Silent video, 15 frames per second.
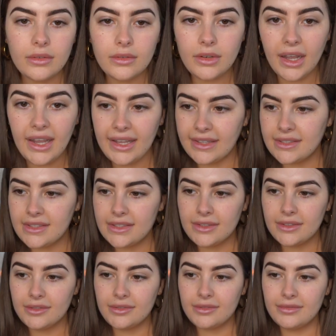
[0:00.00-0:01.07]
Nice.
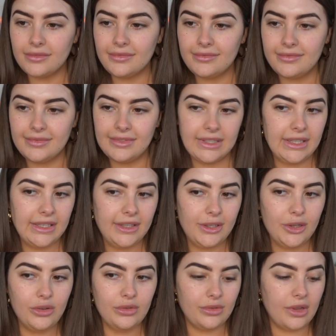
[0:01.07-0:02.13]

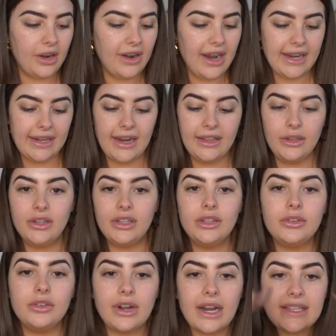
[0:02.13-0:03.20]
Cool. All right, I look a
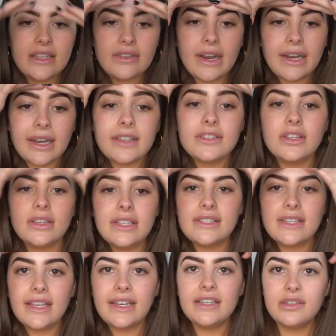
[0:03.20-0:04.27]
little crazy right now, so
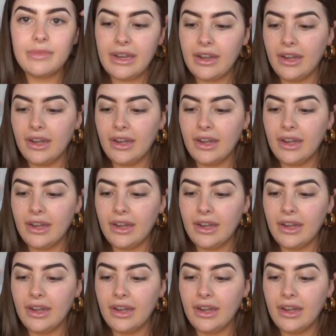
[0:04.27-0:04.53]
let's get into my